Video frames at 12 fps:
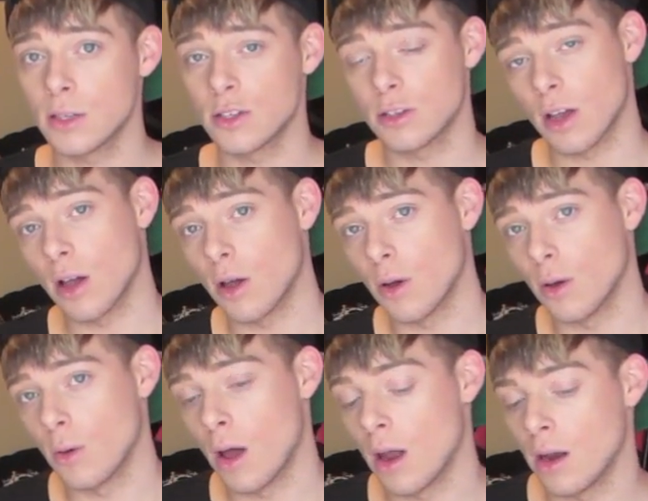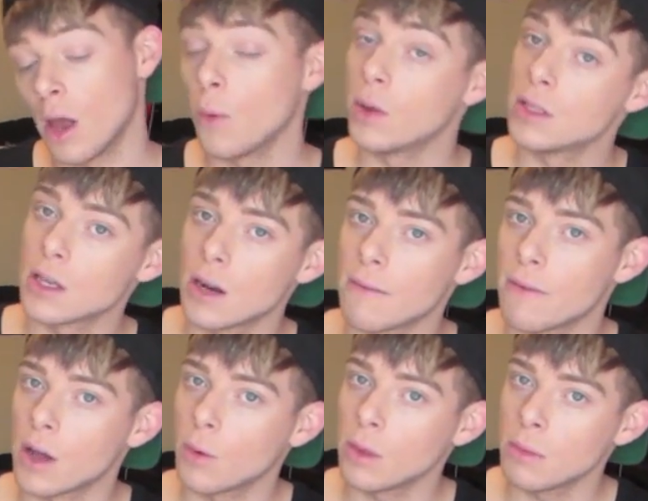so no one's going to
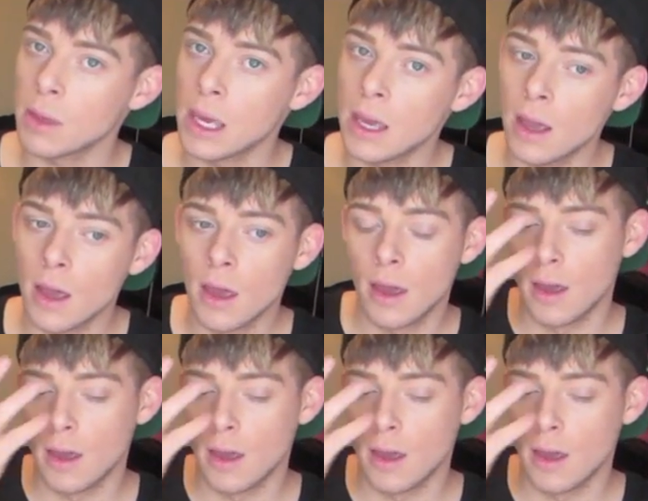fuck with me